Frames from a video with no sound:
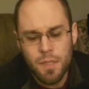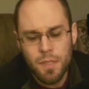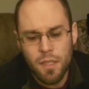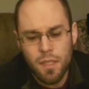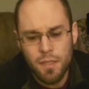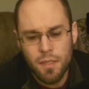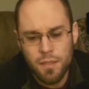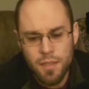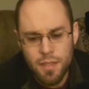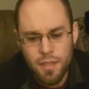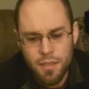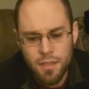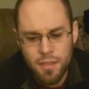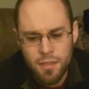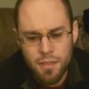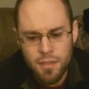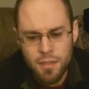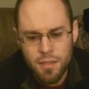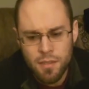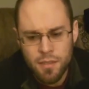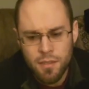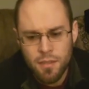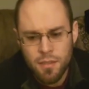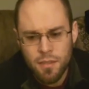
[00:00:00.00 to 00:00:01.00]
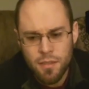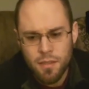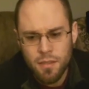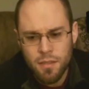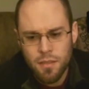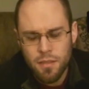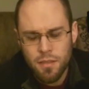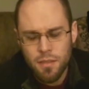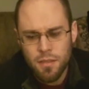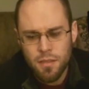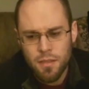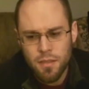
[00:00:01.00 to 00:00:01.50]
Because
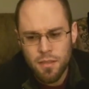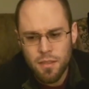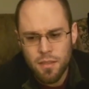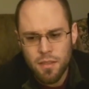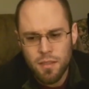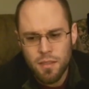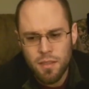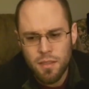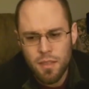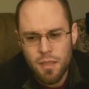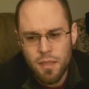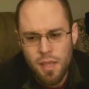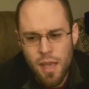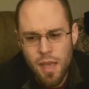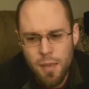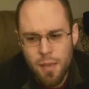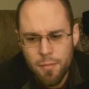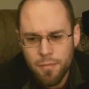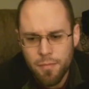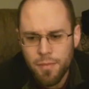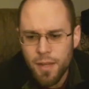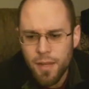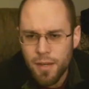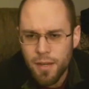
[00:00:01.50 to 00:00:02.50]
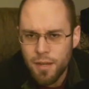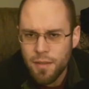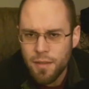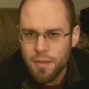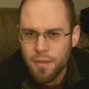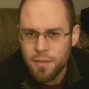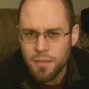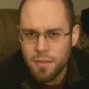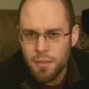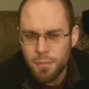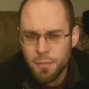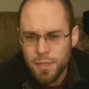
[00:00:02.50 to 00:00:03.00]
I'm finding
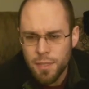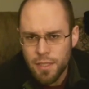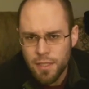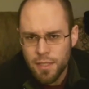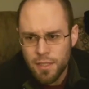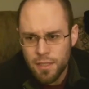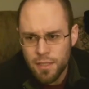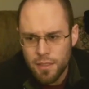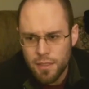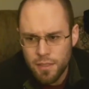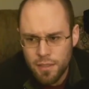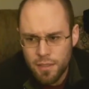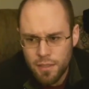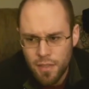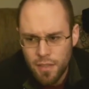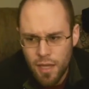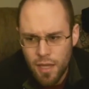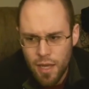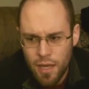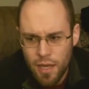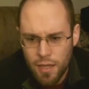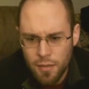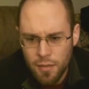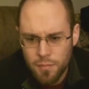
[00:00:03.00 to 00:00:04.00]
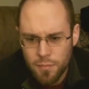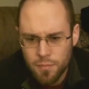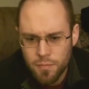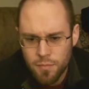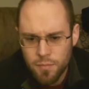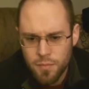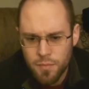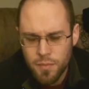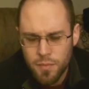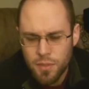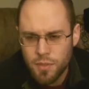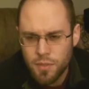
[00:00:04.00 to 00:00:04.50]
this to be
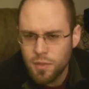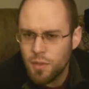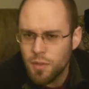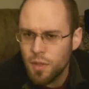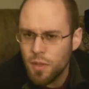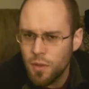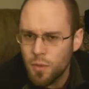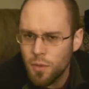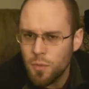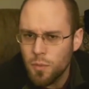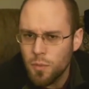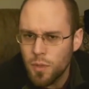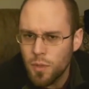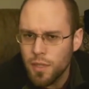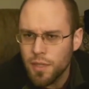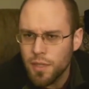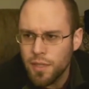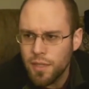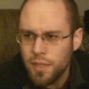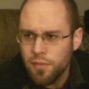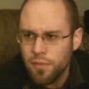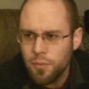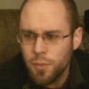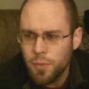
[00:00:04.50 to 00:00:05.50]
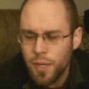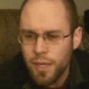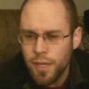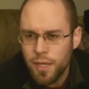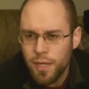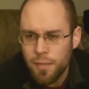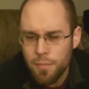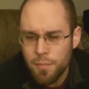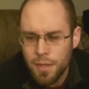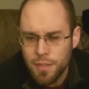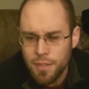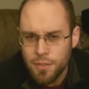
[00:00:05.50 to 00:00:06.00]
slow work. Even when I
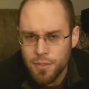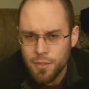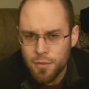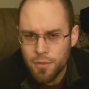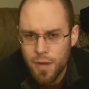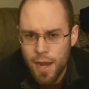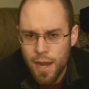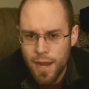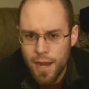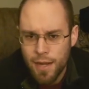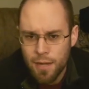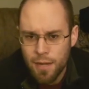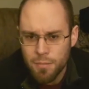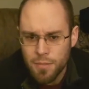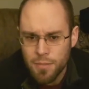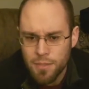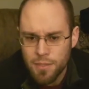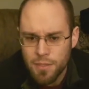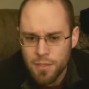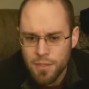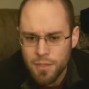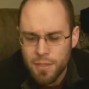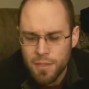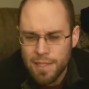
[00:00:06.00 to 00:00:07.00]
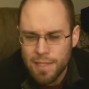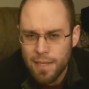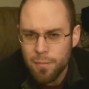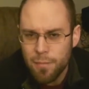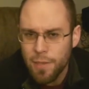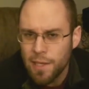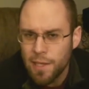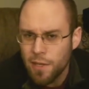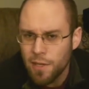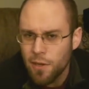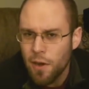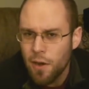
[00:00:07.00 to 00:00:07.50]
hit my stride, I'm still
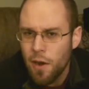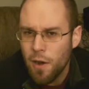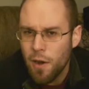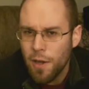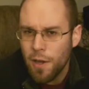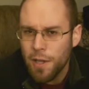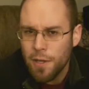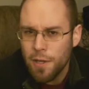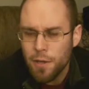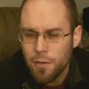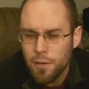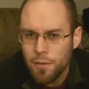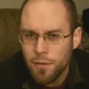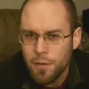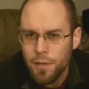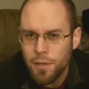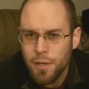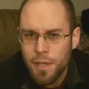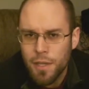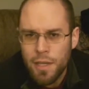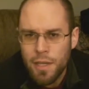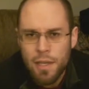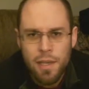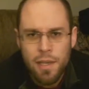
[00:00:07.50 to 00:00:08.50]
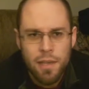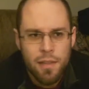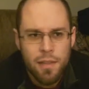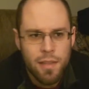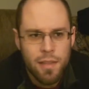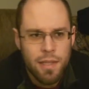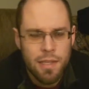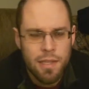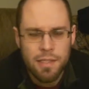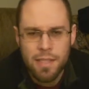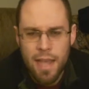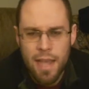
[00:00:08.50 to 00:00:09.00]
hemming and hawing over
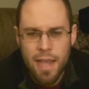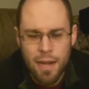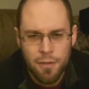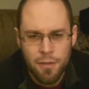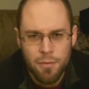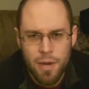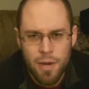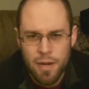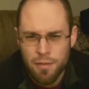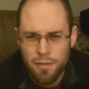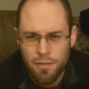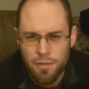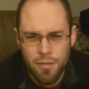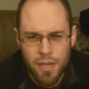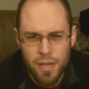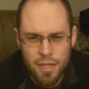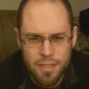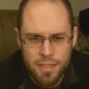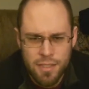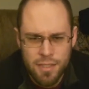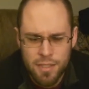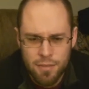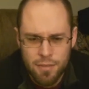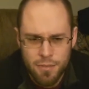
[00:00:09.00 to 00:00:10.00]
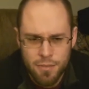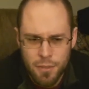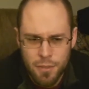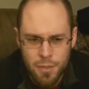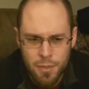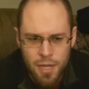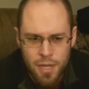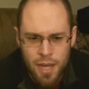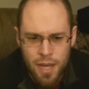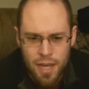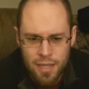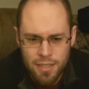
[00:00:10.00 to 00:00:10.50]
the exact right phrasing of new
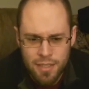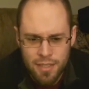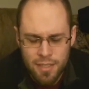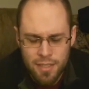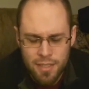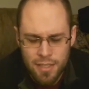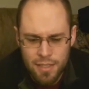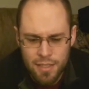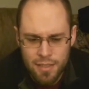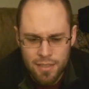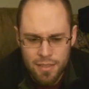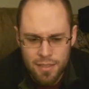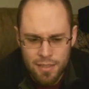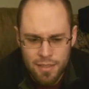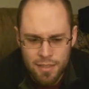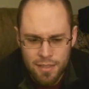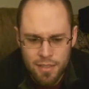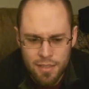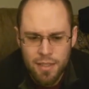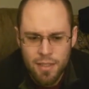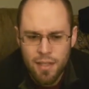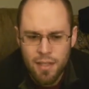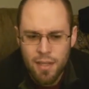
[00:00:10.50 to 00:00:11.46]
content and